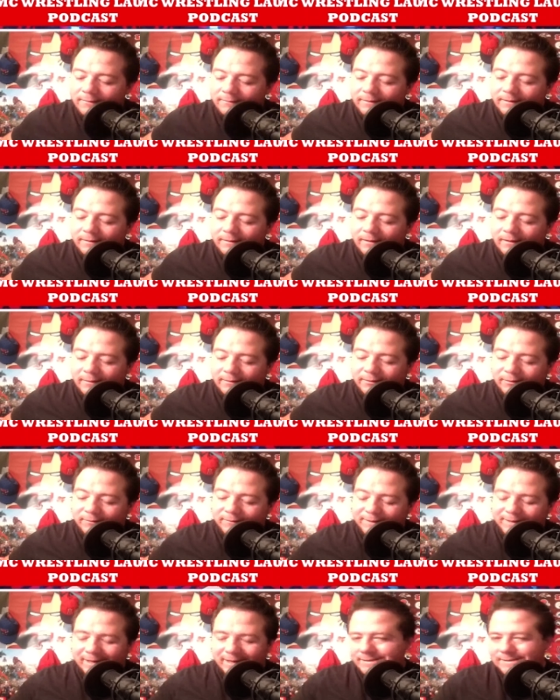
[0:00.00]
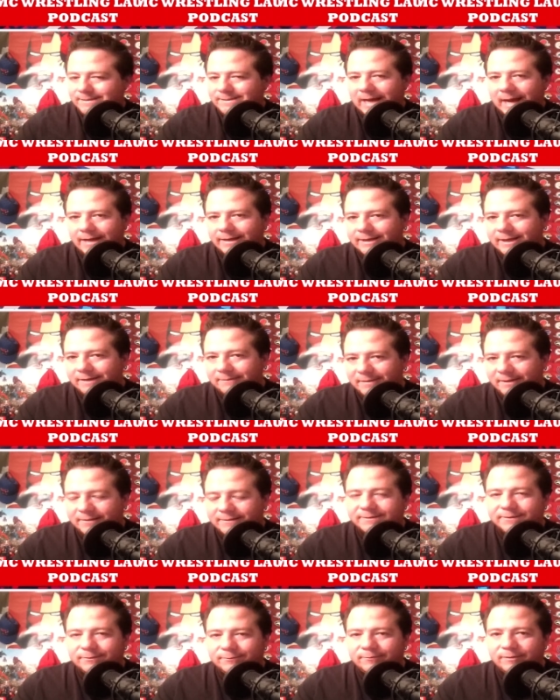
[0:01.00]
than a, uh, you know than a side gimmick
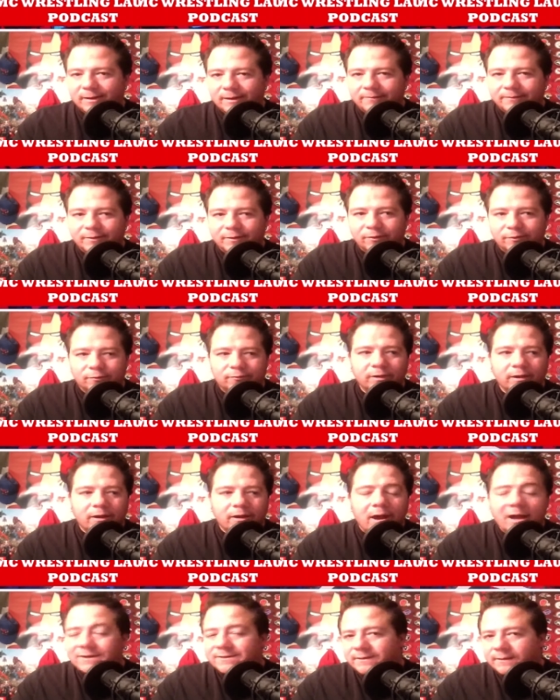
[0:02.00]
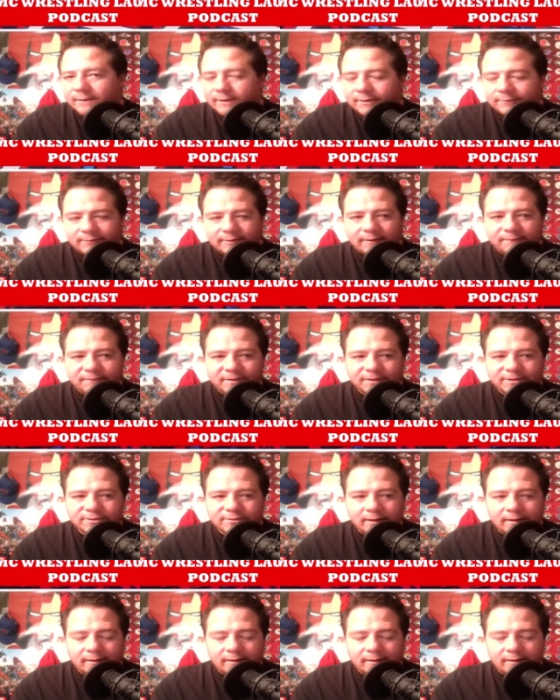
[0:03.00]
to uh, you know uh, Austin Theory fish,